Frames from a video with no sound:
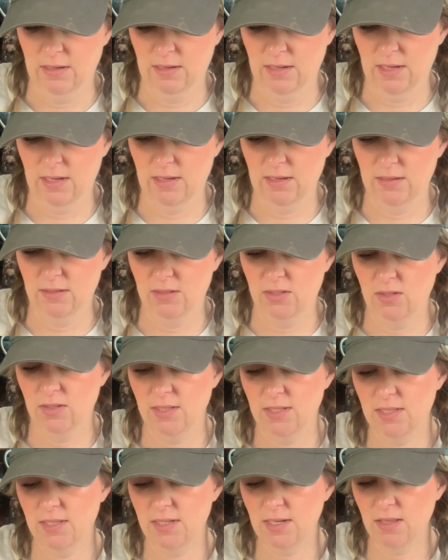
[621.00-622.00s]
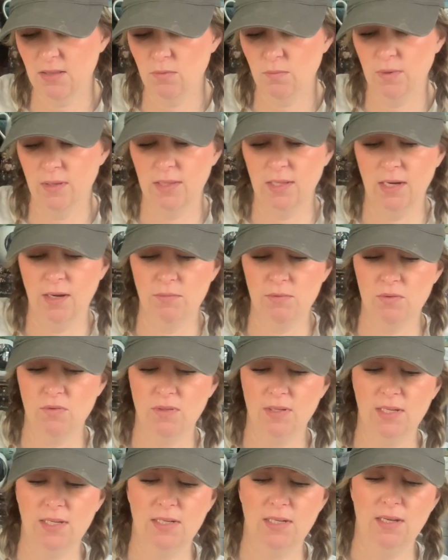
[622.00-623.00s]
And so this is another one that I was
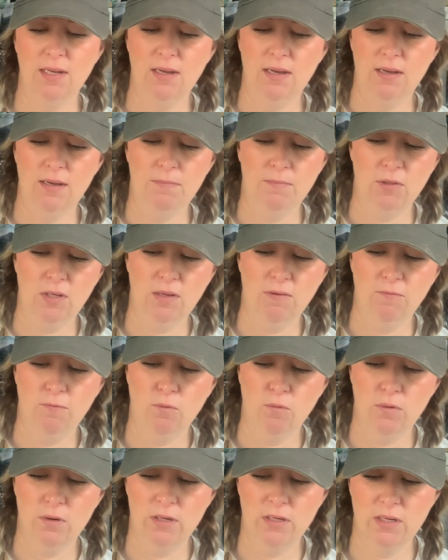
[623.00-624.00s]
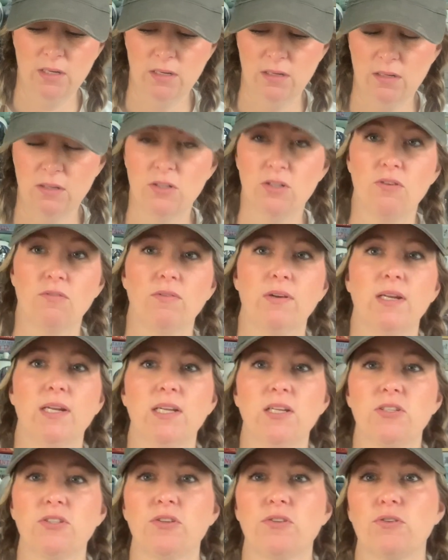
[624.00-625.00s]
really looking forward to
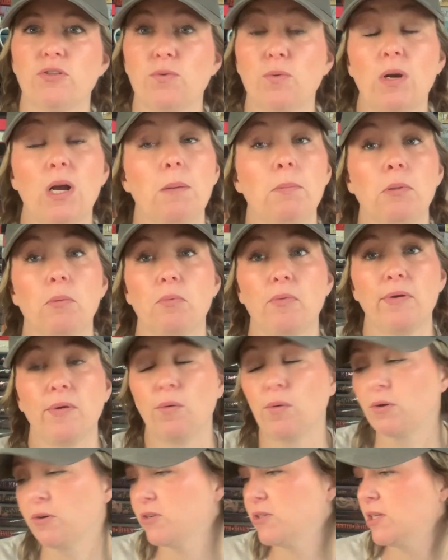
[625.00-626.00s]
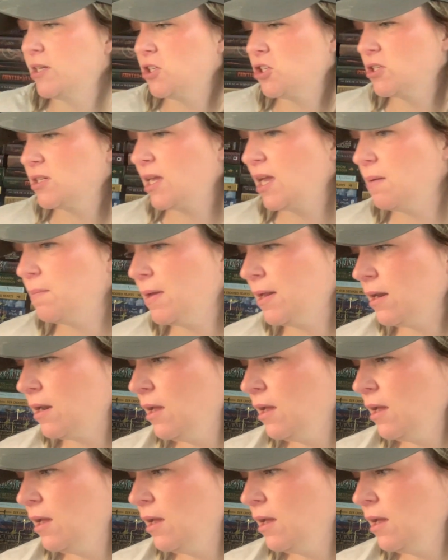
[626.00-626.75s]
reading. So those were a couple of pre-orders that just came in.